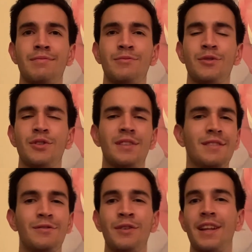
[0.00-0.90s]
Just a
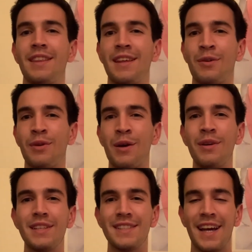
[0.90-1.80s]
funny thing, when I
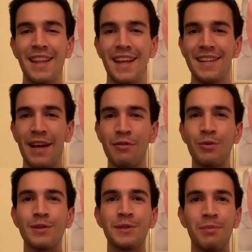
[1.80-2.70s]
went to Thailand,
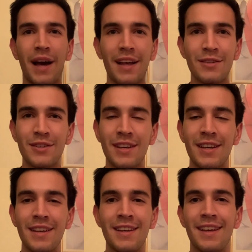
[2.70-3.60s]
everyone smiled.
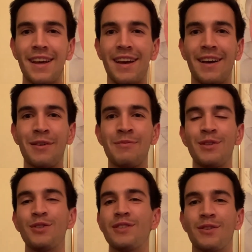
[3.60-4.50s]
It's
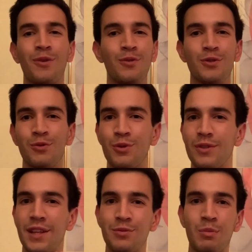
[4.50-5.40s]
just a cultural,
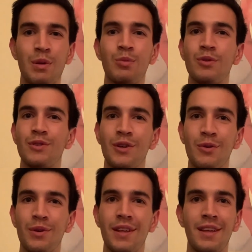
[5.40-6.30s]
that's what people
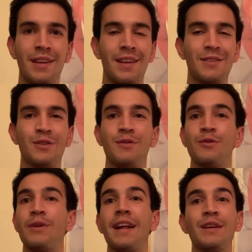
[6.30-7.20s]
do. So if you're
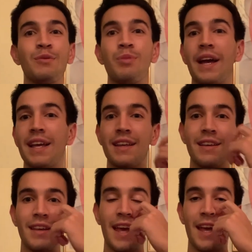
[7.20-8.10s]
riding your bike
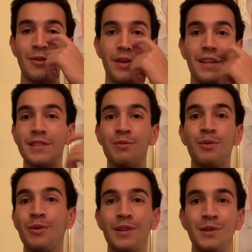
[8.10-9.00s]
and you hit someone
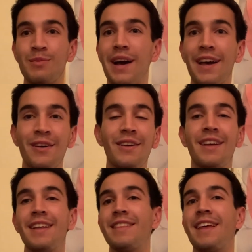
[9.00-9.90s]
with a smile,
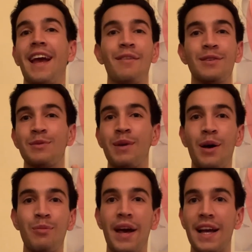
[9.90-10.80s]
they have to
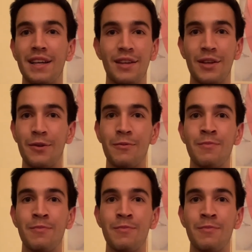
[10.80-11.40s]
smile back at you.